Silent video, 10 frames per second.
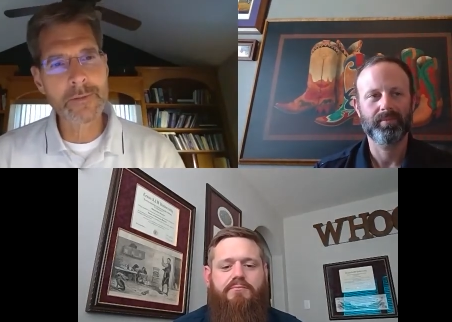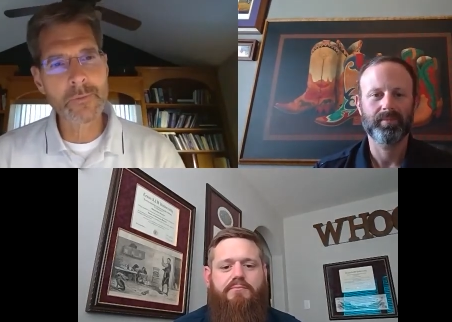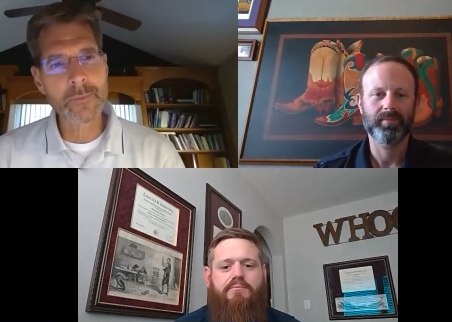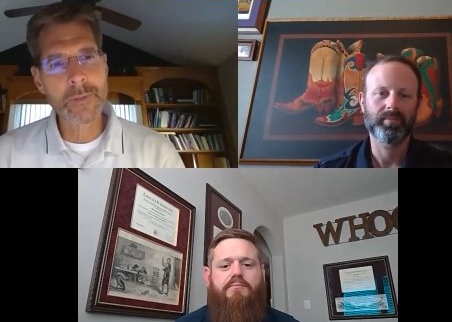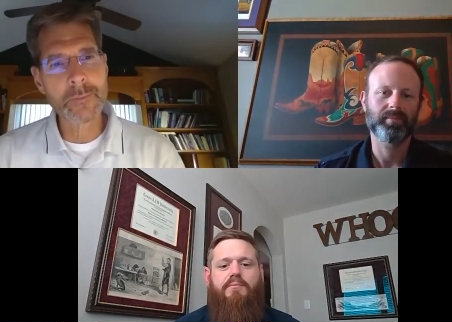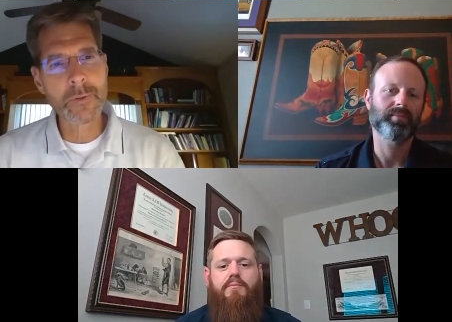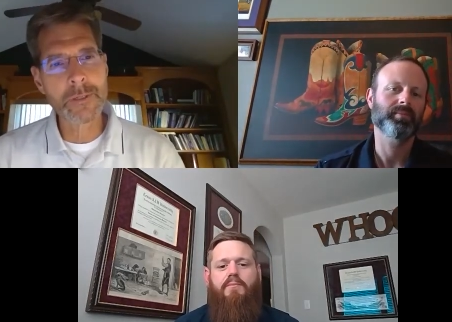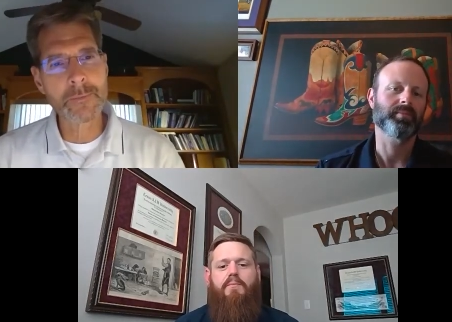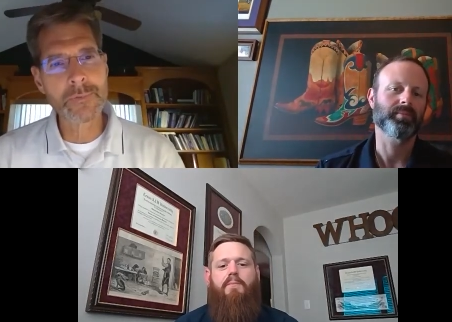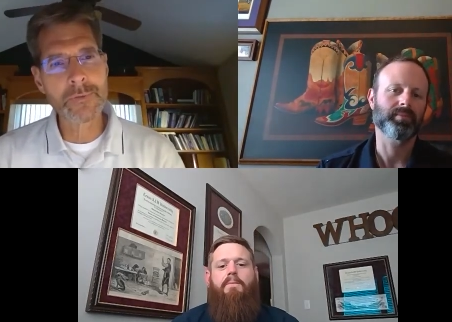Speaker 1: when people
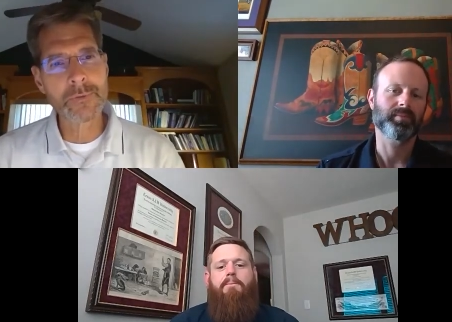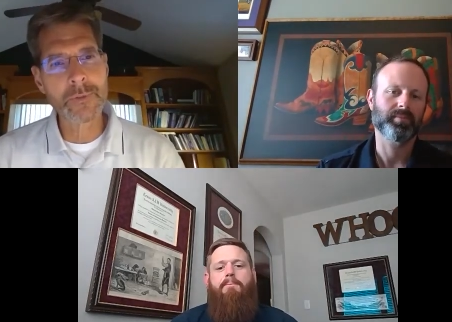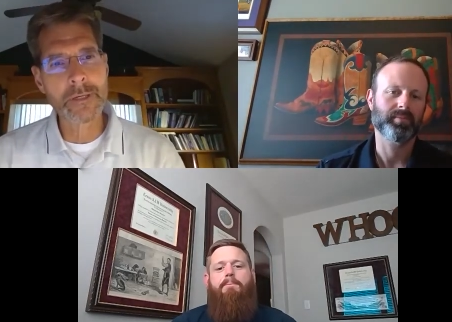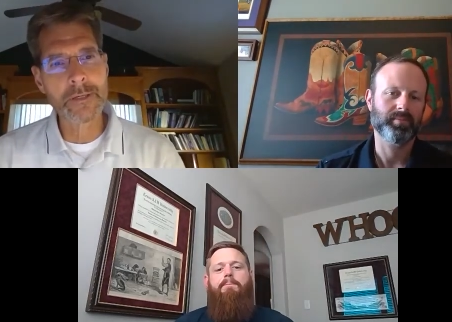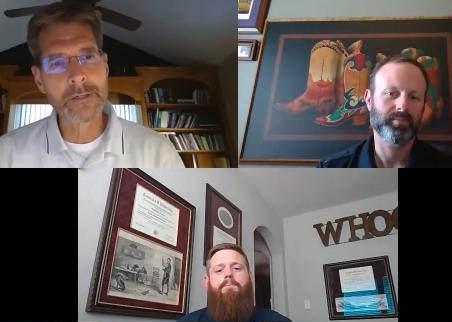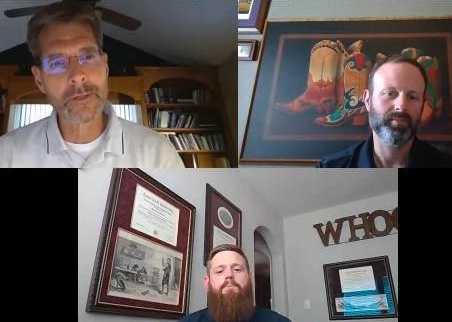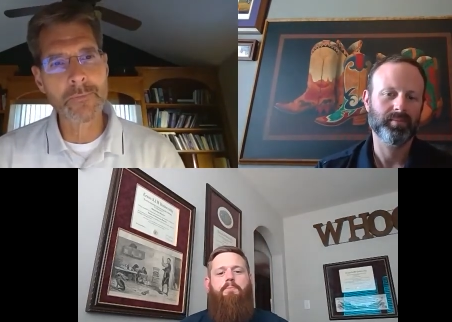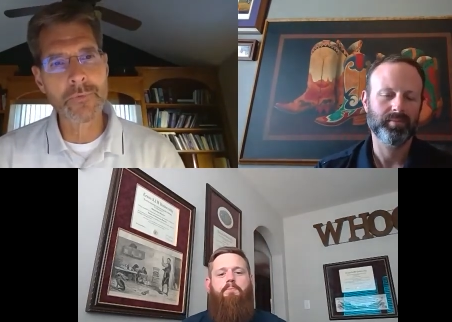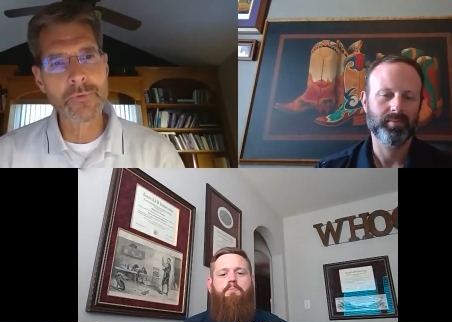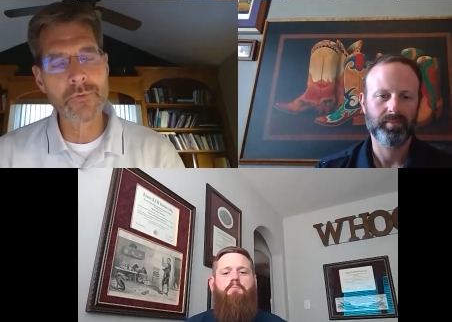come to uh, come
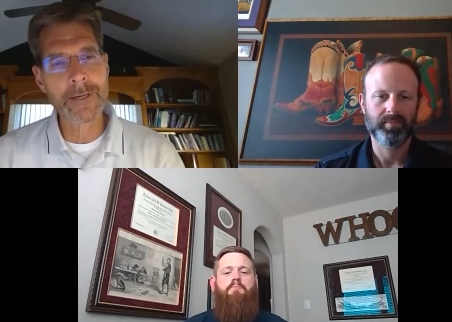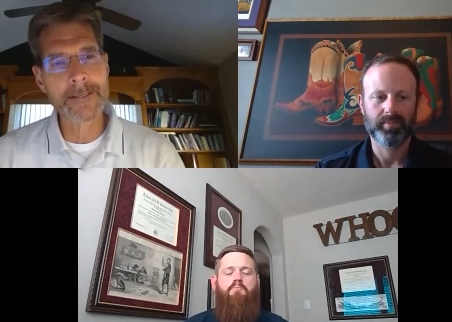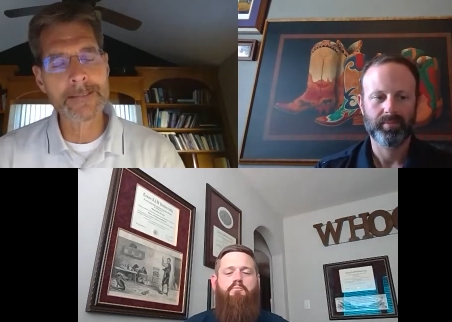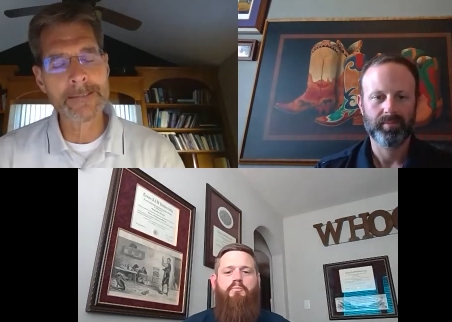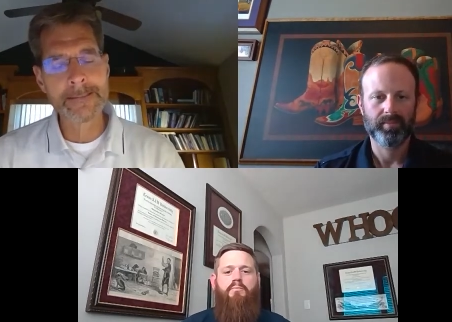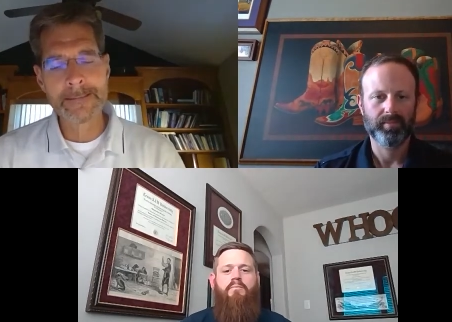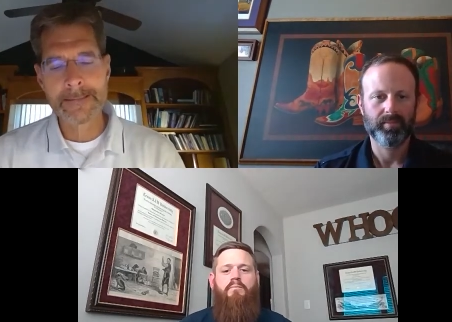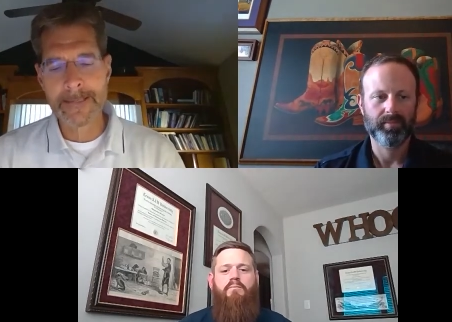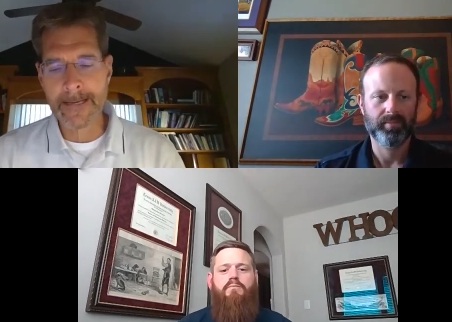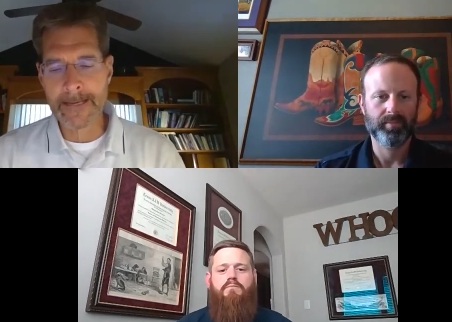through training.
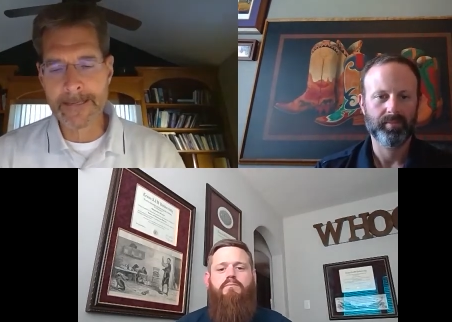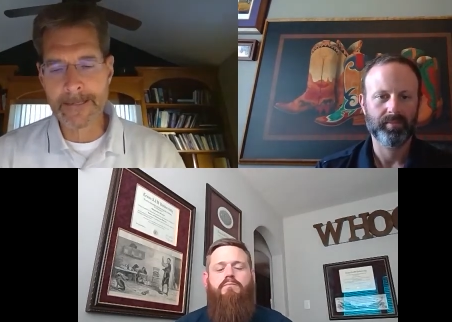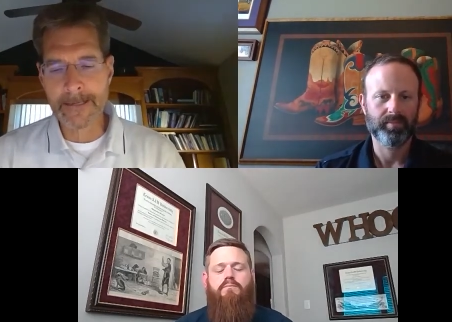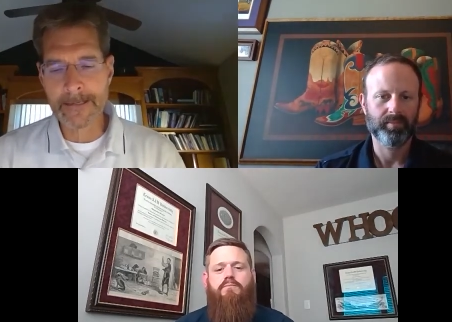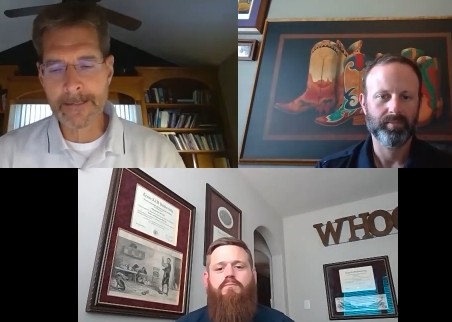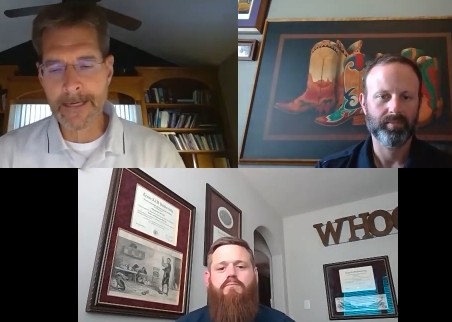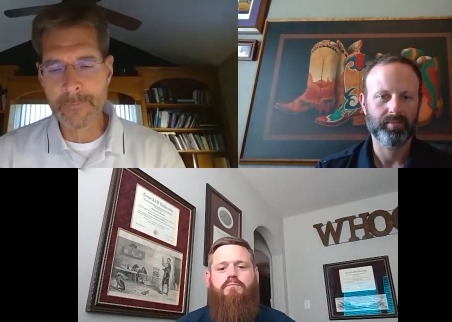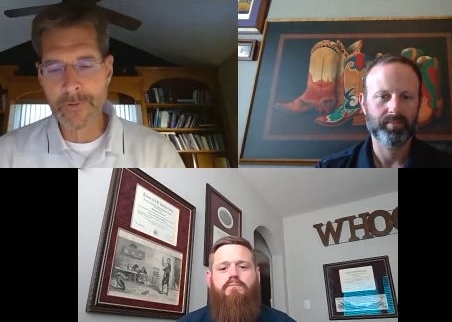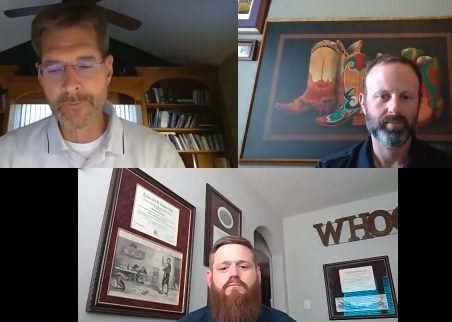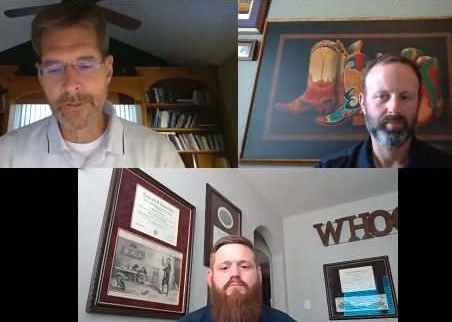And uh, you know, I'm
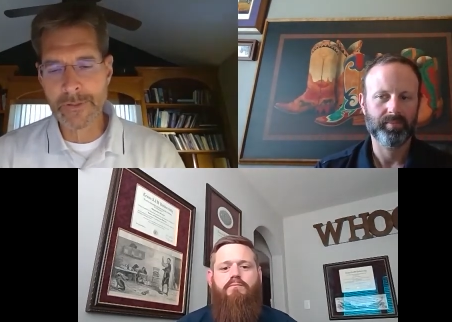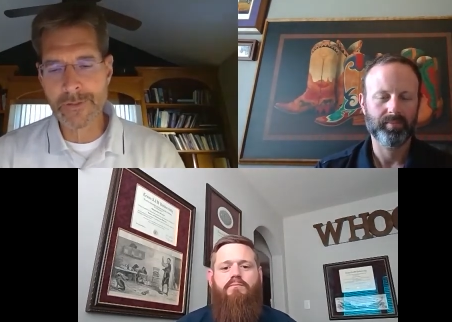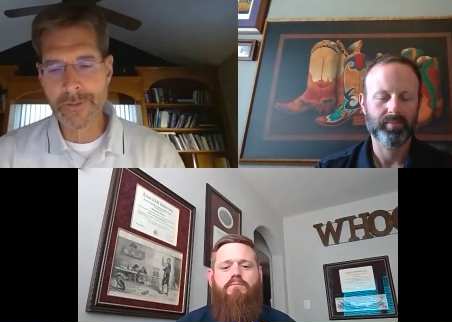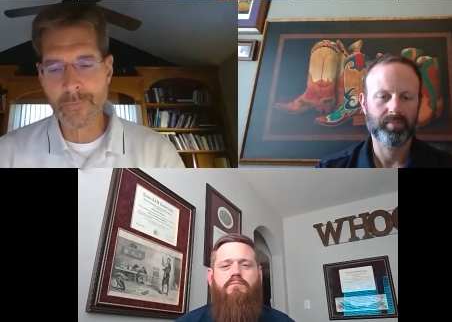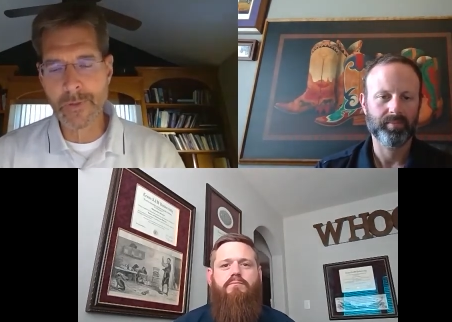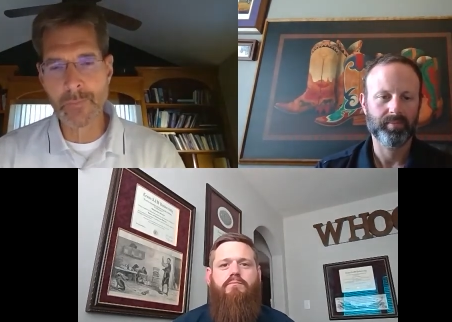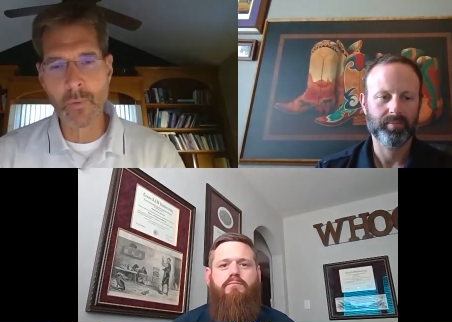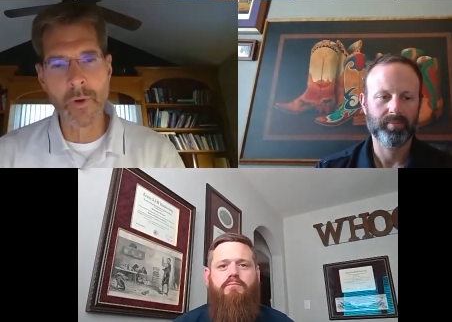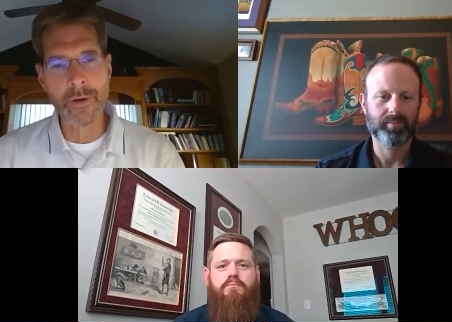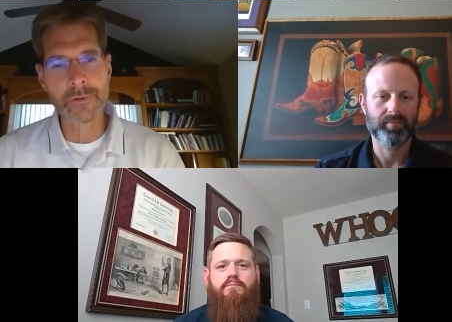convinced that people
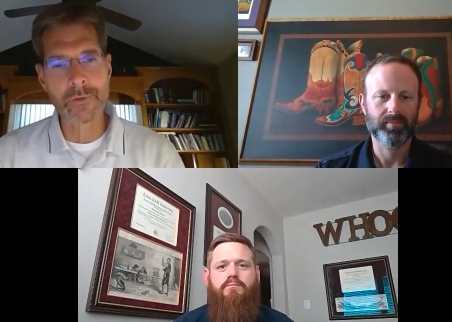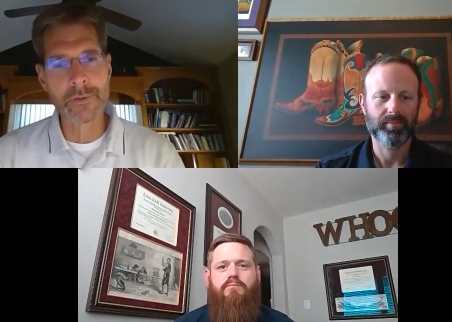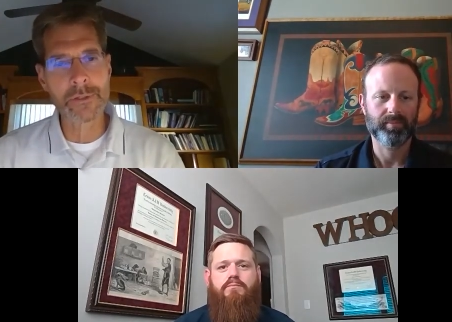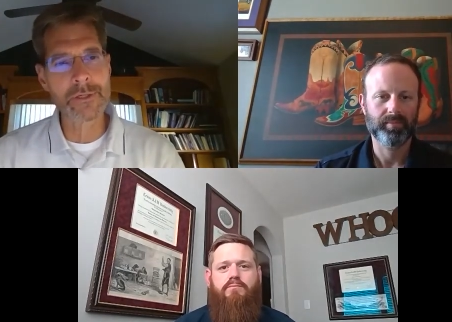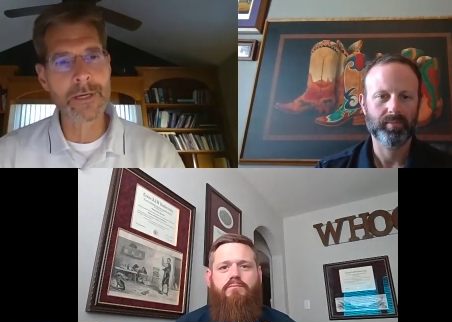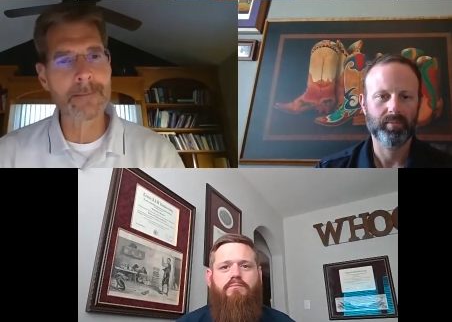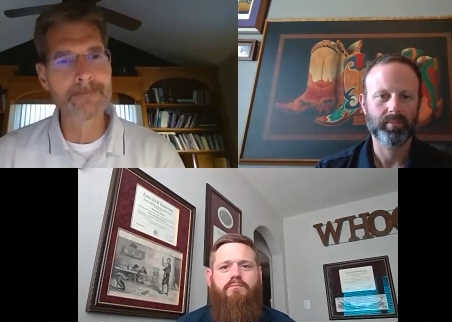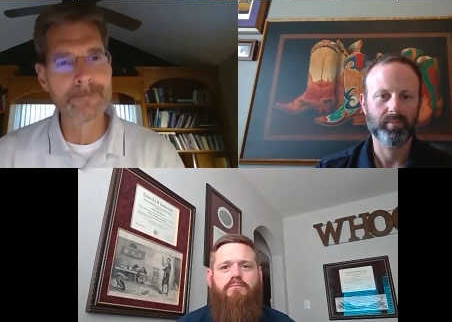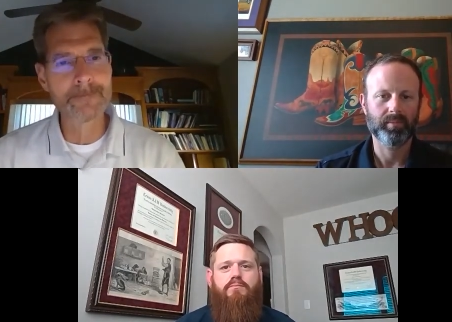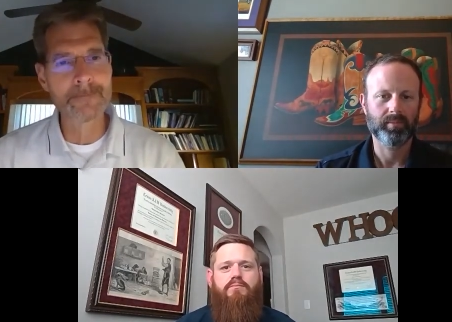want to do a good job.
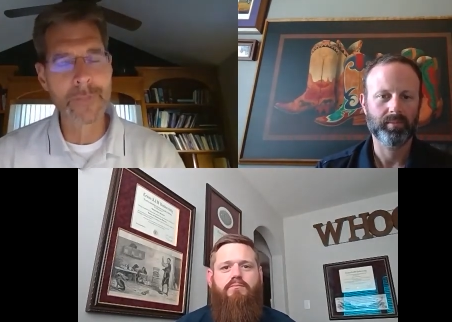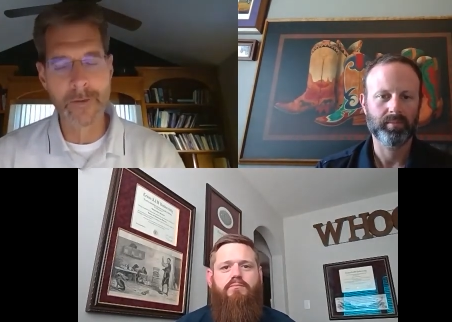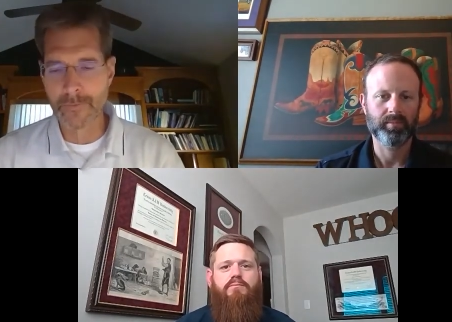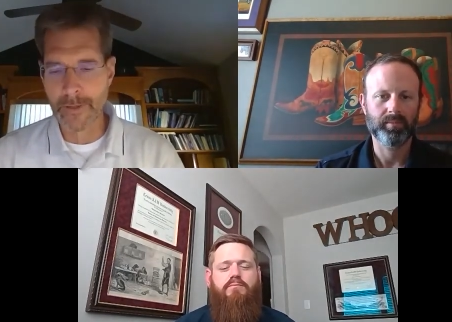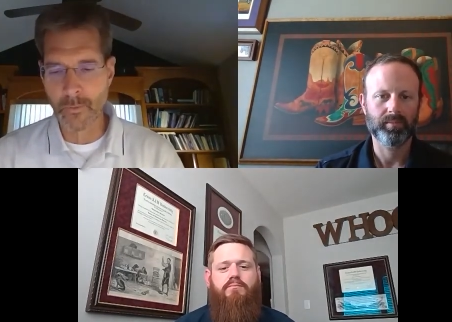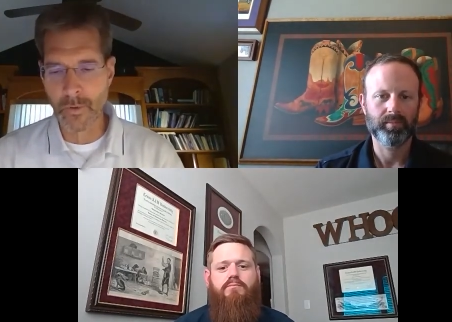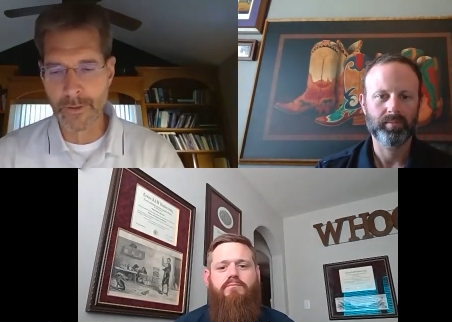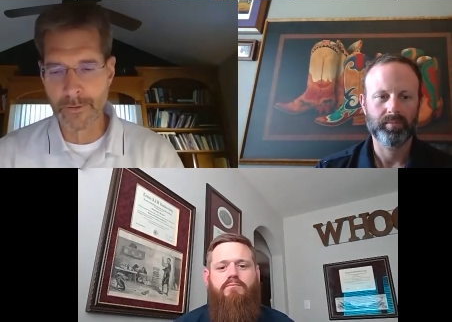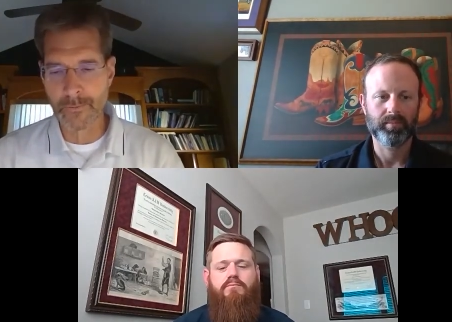They they want to